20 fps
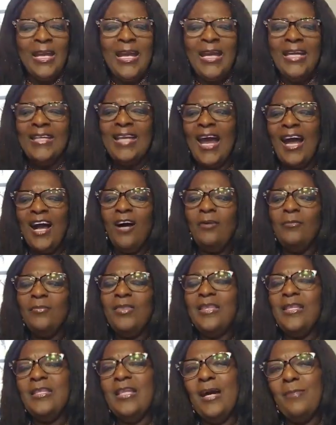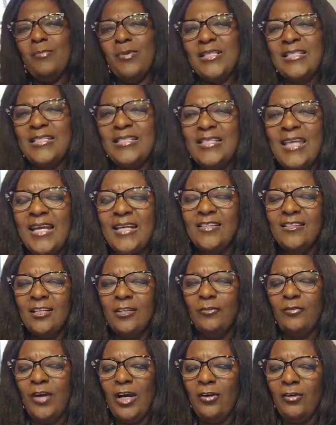Now, number 6
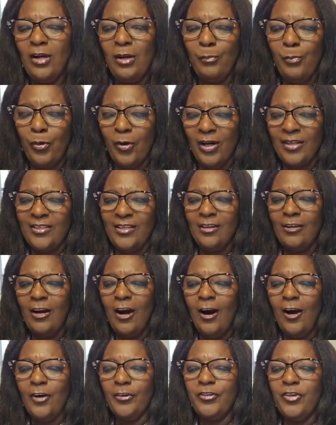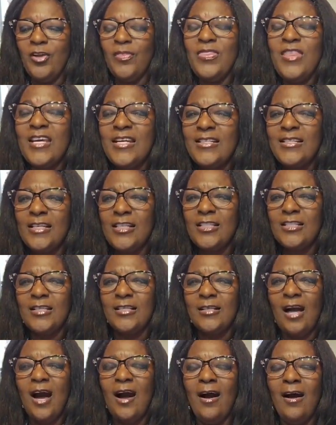is very important also. And this
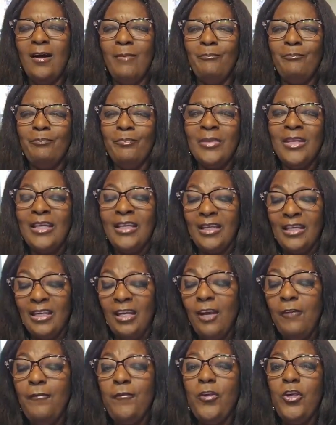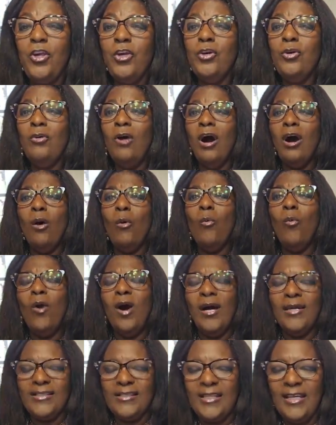is, if you are
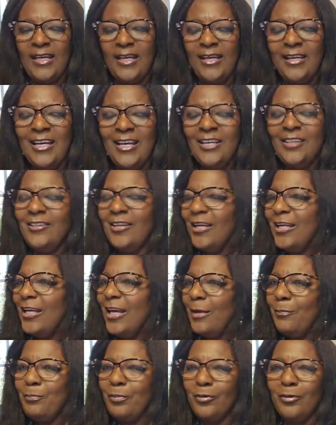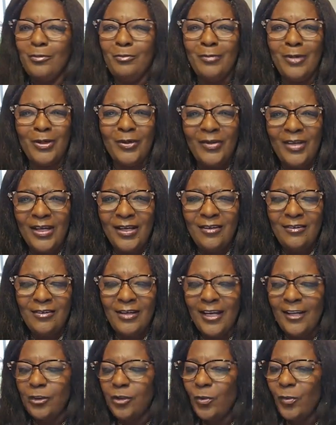wanting to get promoted
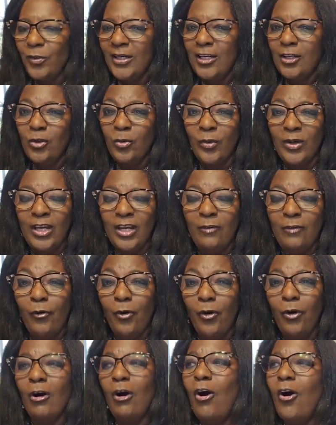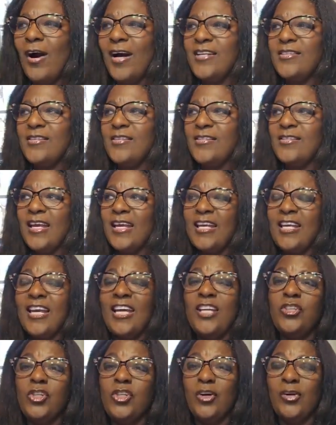in 2024, or I should say,
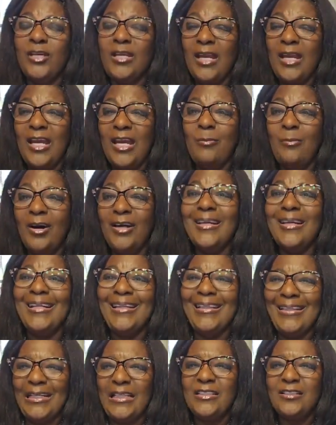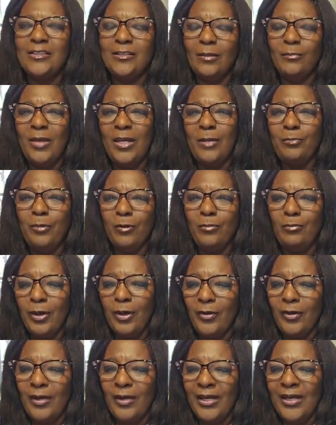get your name on a list to be
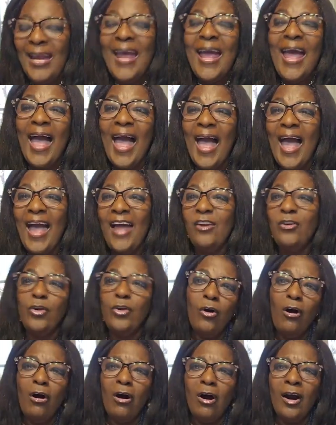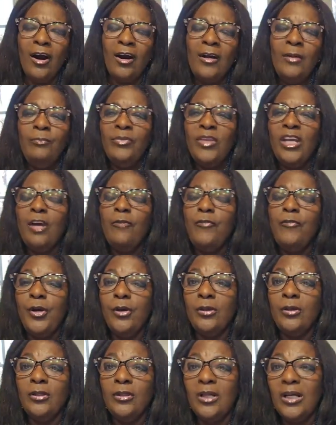promoted, and or if
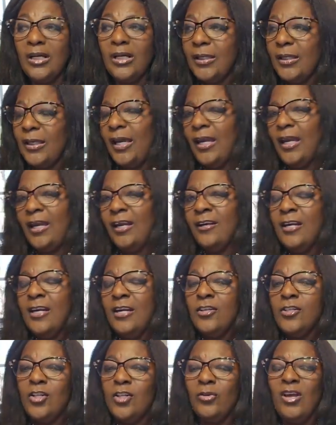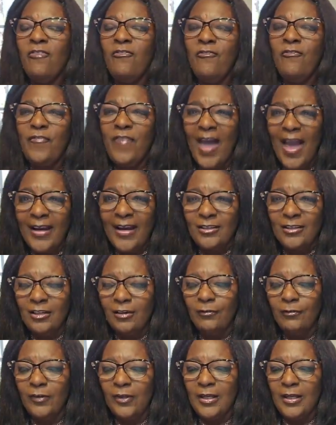you're looking to
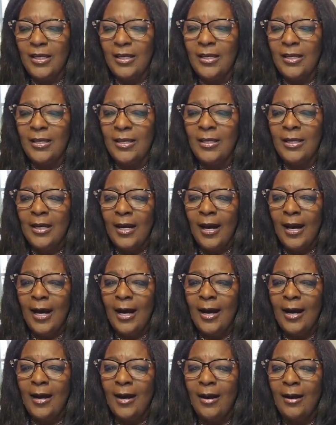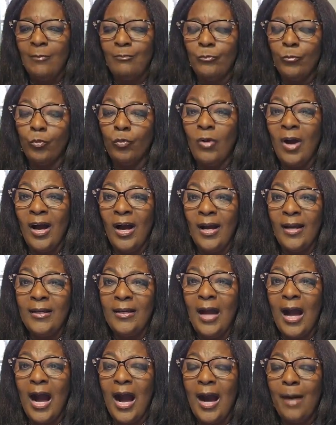effectively
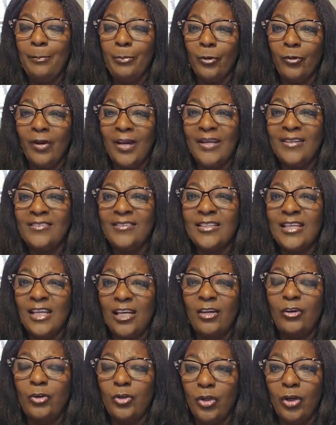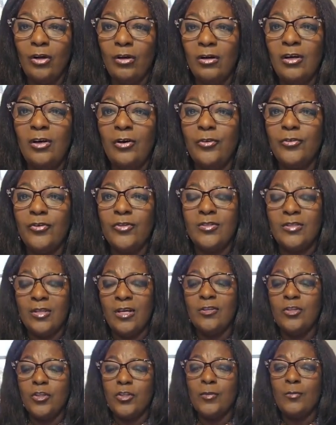operate, scale your own
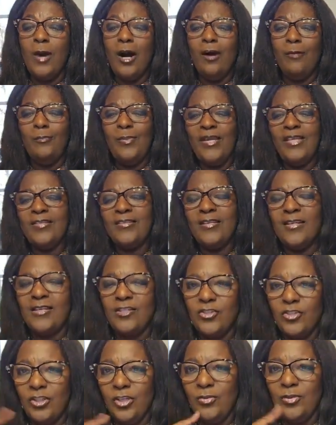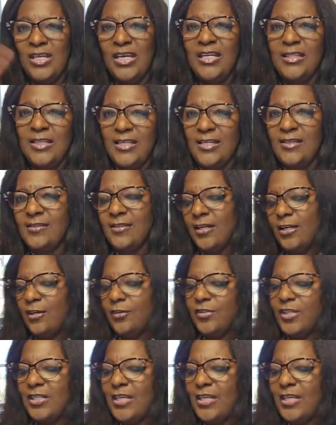small business, you need these skills.